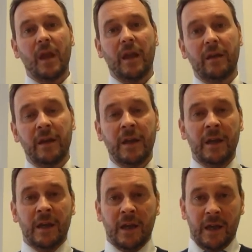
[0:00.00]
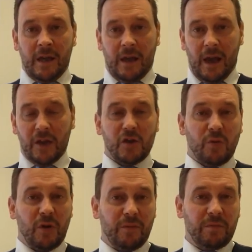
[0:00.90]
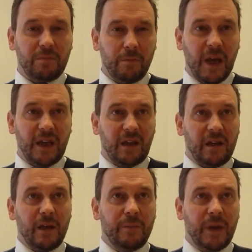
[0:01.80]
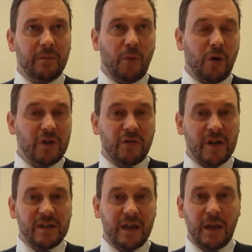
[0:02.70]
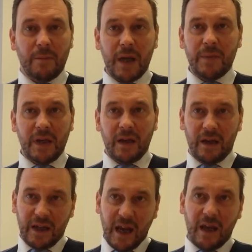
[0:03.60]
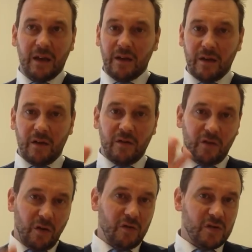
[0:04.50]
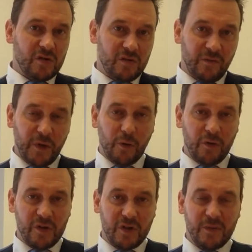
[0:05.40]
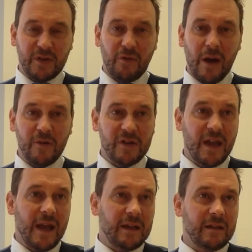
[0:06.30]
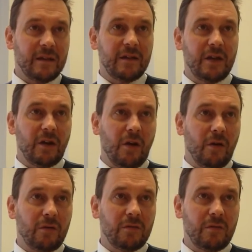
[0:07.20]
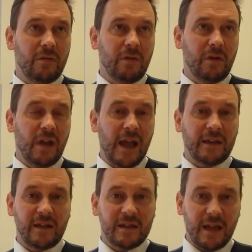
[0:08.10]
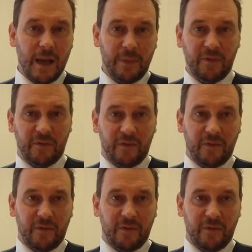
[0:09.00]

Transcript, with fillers: And I just want to make it a little bit more interesting and maybe again, those viewers, subscribers that, you know, like this type of,